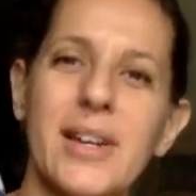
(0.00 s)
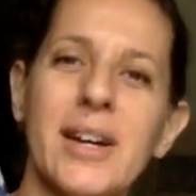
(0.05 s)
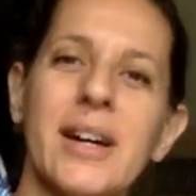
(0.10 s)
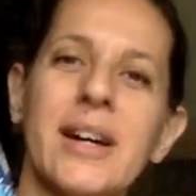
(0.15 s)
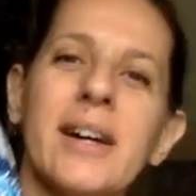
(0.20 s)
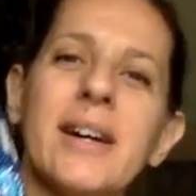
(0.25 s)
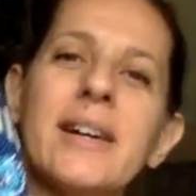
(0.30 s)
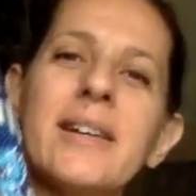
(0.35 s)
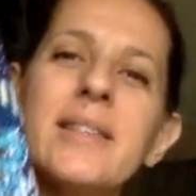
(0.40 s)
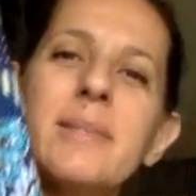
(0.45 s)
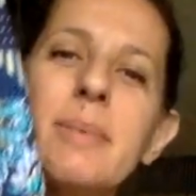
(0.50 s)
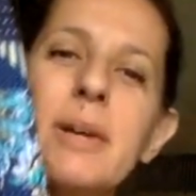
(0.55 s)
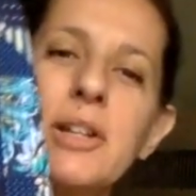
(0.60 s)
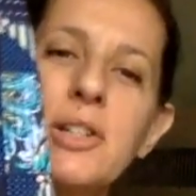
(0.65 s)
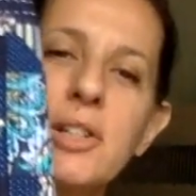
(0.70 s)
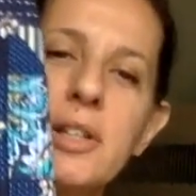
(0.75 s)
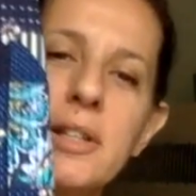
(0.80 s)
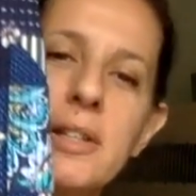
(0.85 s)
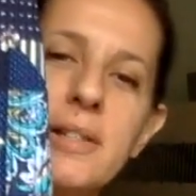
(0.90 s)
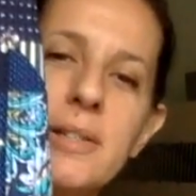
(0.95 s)
Uh,
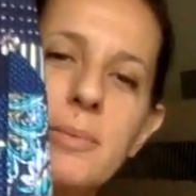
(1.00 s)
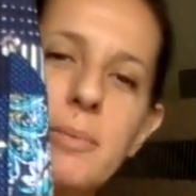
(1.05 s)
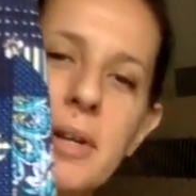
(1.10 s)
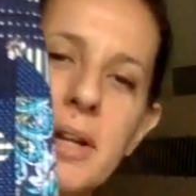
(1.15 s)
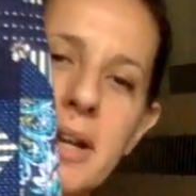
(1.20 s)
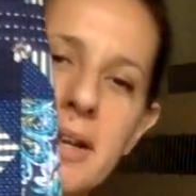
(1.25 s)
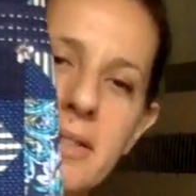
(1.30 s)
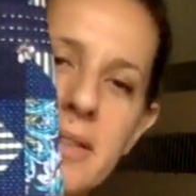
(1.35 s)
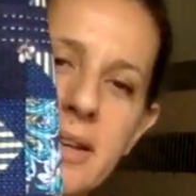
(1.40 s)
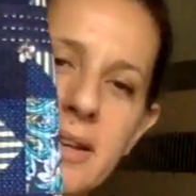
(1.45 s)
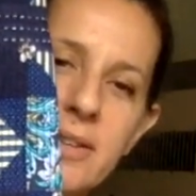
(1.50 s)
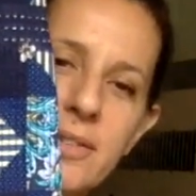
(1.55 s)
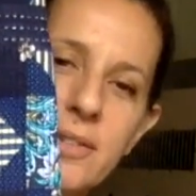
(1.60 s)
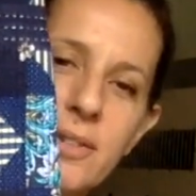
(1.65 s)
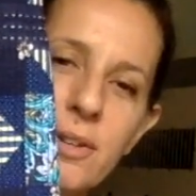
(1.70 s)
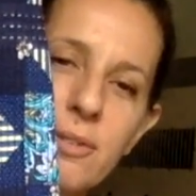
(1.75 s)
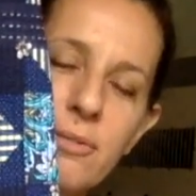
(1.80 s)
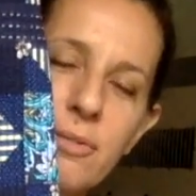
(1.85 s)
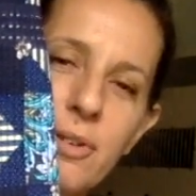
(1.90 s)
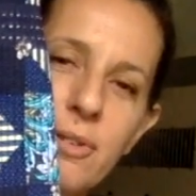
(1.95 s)
especially this one I think is
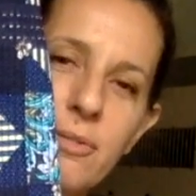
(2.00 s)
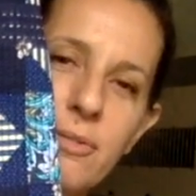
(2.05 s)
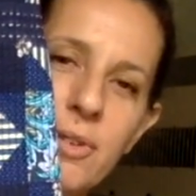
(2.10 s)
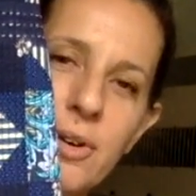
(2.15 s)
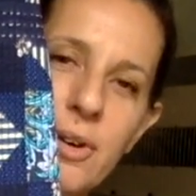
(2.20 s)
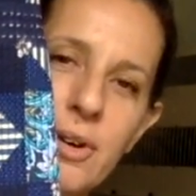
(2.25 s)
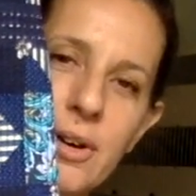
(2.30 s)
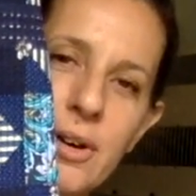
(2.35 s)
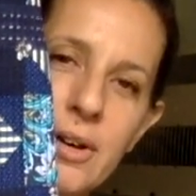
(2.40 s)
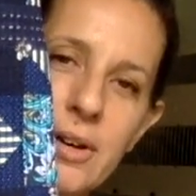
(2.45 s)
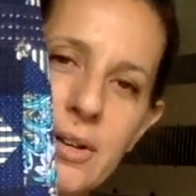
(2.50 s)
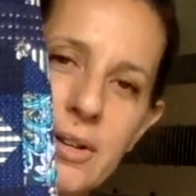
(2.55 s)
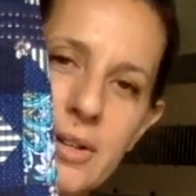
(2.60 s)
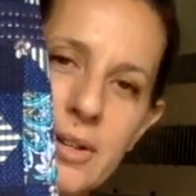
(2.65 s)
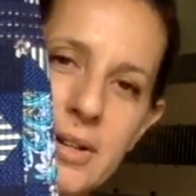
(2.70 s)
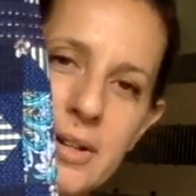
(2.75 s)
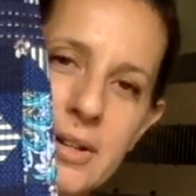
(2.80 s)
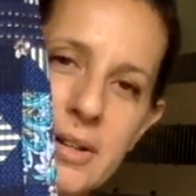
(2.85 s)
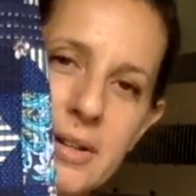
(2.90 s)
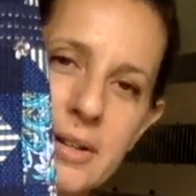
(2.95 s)
good for fall
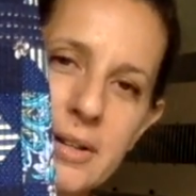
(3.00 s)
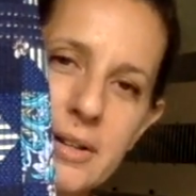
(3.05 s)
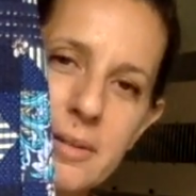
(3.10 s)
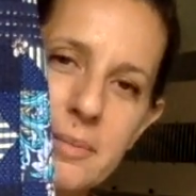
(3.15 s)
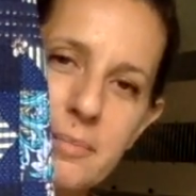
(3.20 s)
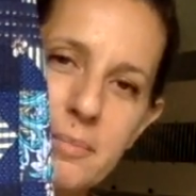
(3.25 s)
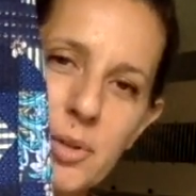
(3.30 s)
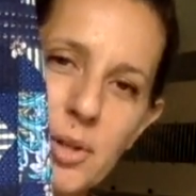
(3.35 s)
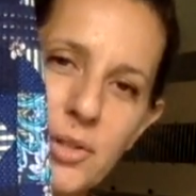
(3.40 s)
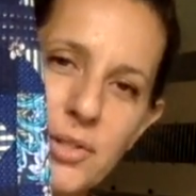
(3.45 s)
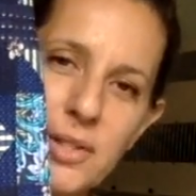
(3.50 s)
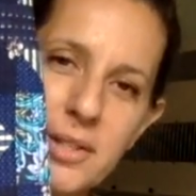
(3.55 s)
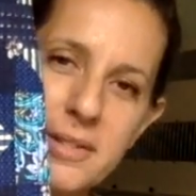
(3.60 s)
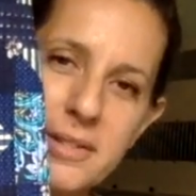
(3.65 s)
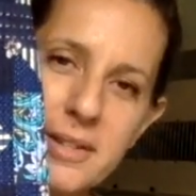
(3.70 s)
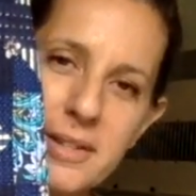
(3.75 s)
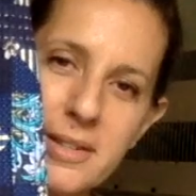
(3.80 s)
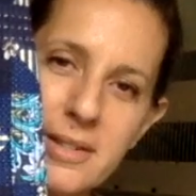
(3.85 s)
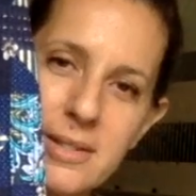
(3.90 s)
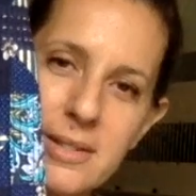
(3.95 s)
uh,
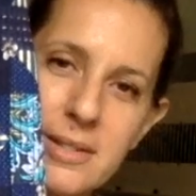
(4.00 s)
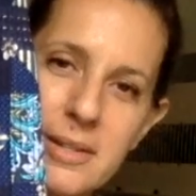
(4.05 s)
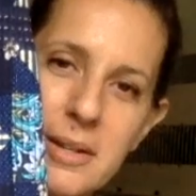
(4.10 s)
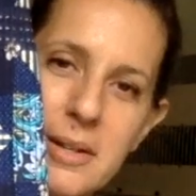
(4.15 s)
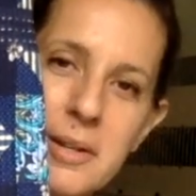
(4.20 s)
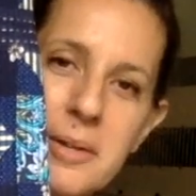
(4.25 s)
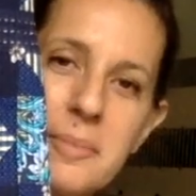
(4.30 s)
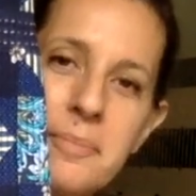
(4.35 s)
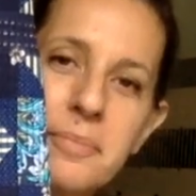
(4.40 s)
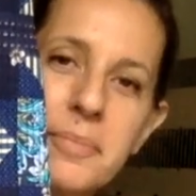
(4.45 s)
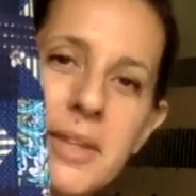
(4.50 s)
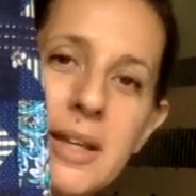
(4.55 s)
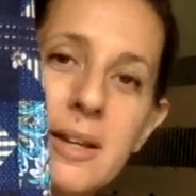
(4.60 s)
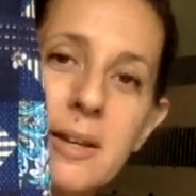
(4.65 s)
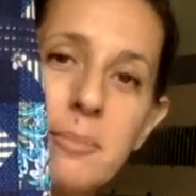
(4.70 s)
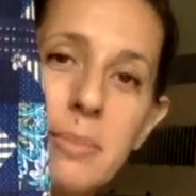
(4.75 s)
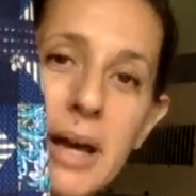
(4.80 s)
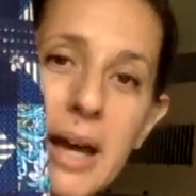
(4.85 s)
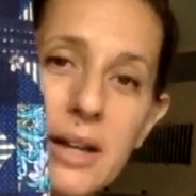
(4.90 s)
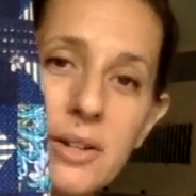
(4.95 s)
persistence
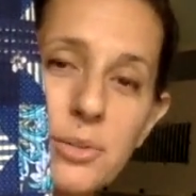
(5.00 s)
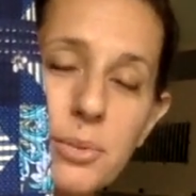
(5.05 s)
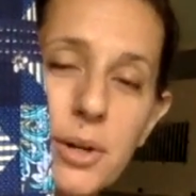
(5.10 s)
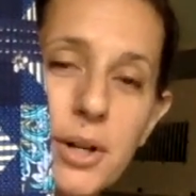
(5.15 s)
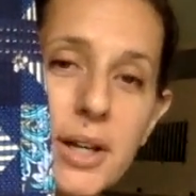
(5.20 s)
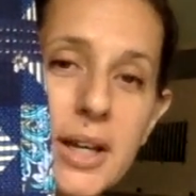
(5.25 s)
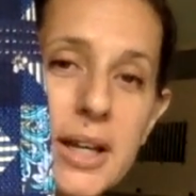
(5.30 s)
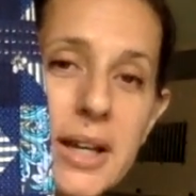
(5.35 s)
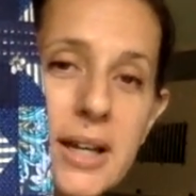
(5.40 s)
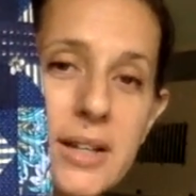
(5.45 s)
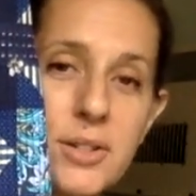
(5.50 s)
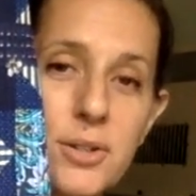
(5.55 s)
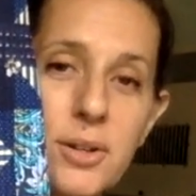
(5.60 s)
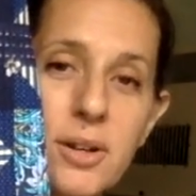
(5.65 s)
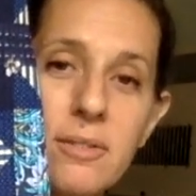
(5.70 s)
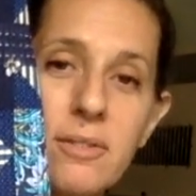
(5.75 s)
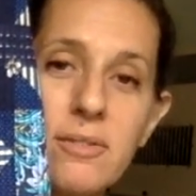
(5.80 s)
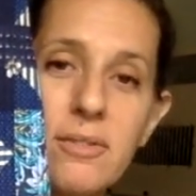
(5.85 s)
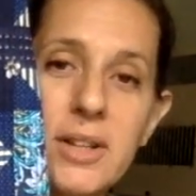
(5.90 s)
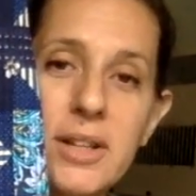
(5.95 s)
patchwork, and I do
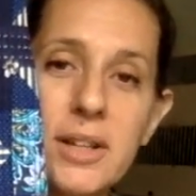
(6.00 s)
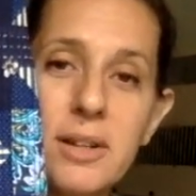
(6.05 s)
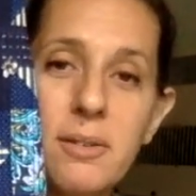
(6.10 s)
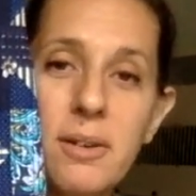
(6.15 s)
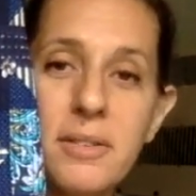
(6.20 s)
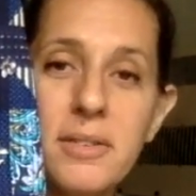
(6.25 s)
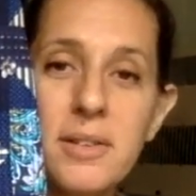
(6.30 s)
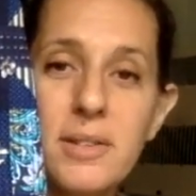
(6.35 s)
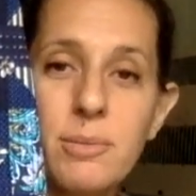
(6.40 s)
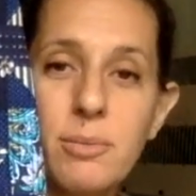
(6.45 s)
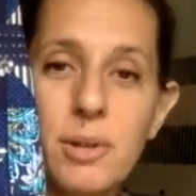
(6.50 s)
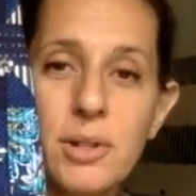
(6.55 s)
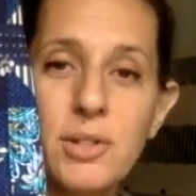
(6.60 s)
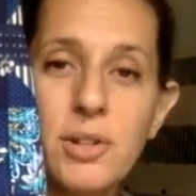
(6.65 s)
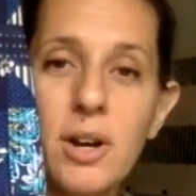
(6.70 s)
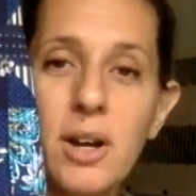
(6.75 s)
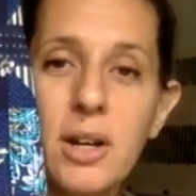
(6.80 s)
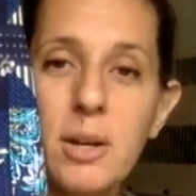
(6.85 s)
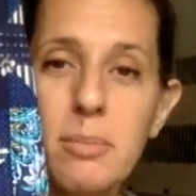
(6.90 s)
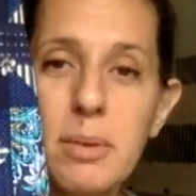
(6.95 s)
have a video on this where I
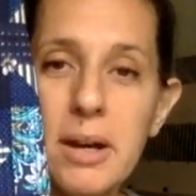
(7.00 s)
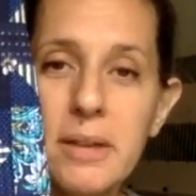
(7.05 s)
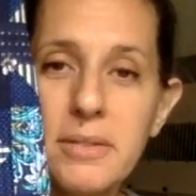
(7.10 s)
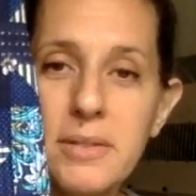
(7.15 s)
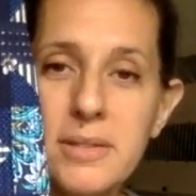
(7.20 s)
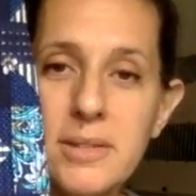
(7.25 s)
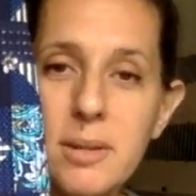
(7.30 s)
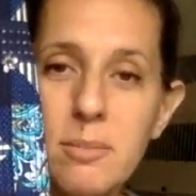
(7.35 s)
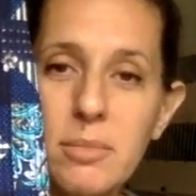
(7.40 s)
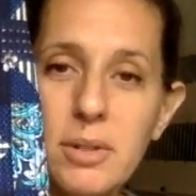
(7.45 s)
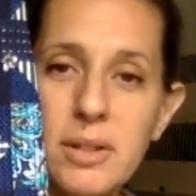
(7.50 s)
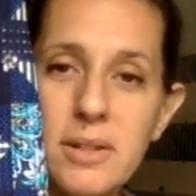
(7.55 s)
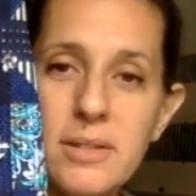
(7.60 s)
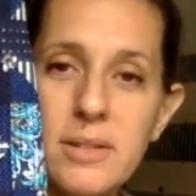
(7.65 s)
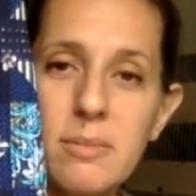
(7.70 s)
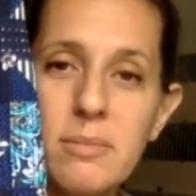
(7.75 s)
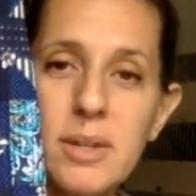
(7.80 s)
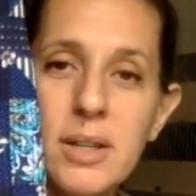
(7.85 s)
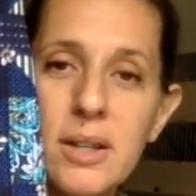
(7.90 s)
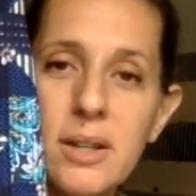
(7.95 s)
talk about the
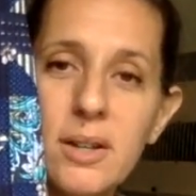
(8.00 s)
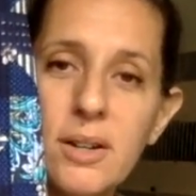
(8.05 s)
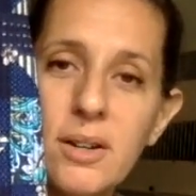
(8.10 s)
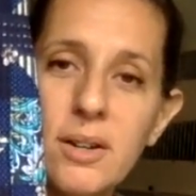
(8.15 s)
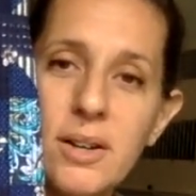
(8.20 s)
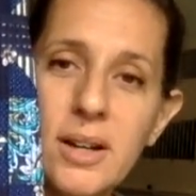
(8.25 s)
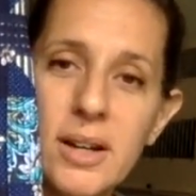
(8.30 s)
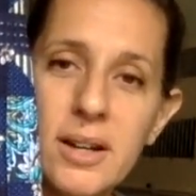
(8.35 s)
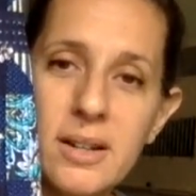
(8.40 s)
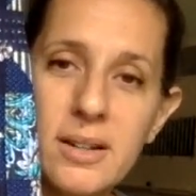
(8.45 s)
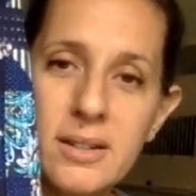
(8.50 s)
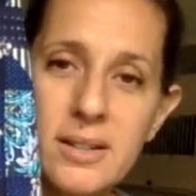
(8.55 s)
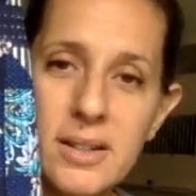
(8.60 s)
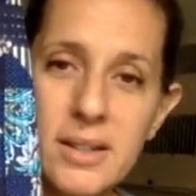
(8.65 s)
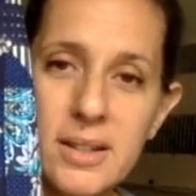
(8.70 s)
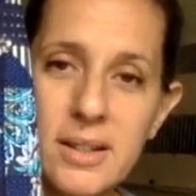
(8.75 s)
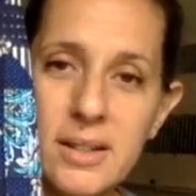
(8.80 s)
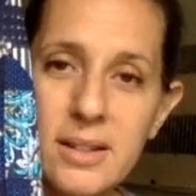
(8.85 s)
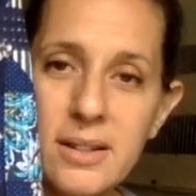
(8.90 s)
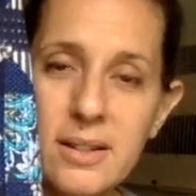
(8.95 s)
symbolism here and
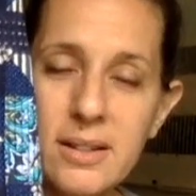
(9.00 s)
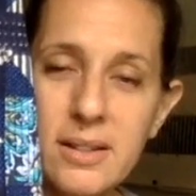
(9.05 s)
the